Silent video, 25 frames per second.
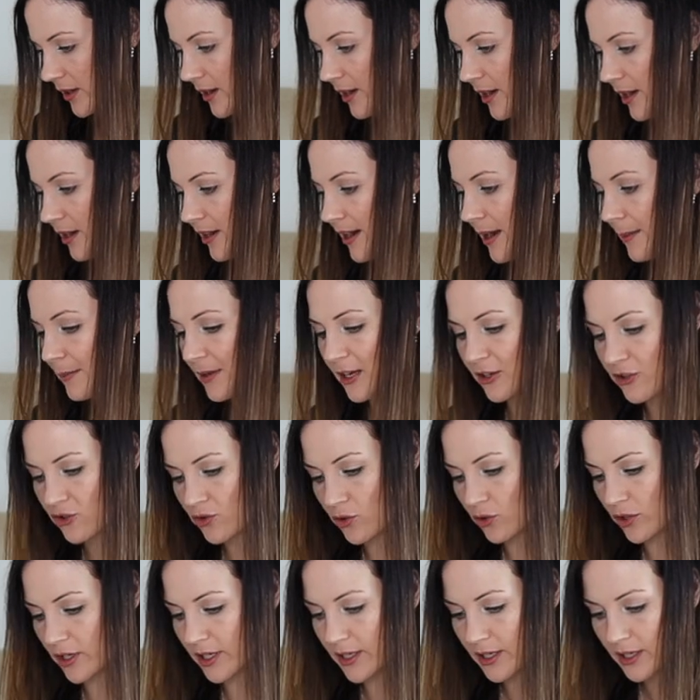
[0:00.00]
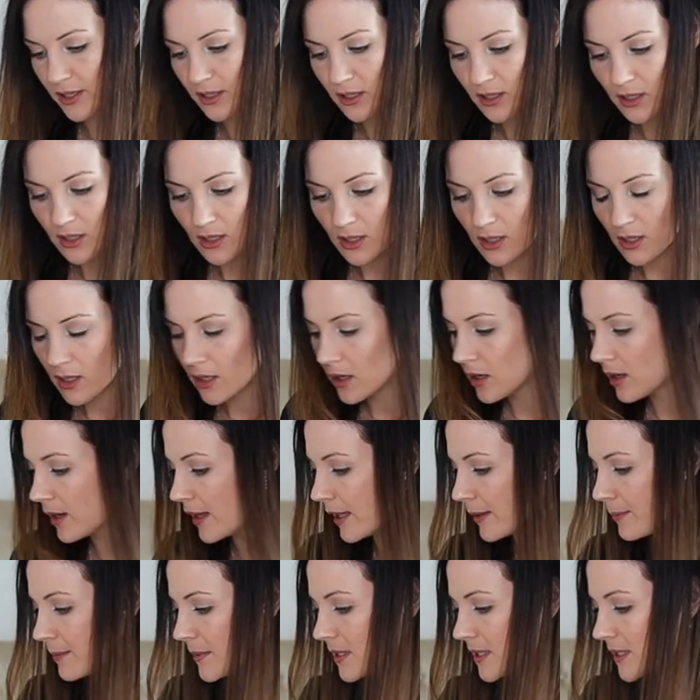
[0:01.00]
in here. I'm not sure.
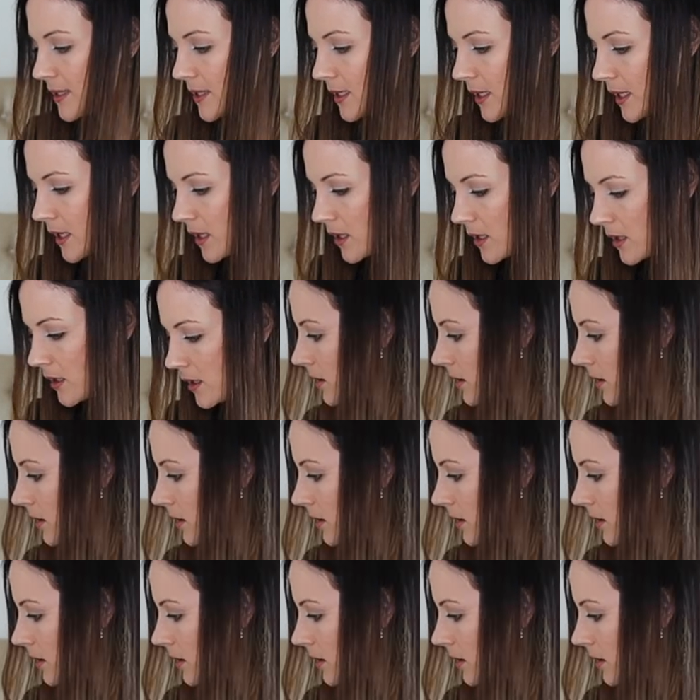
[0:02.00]
Let me see.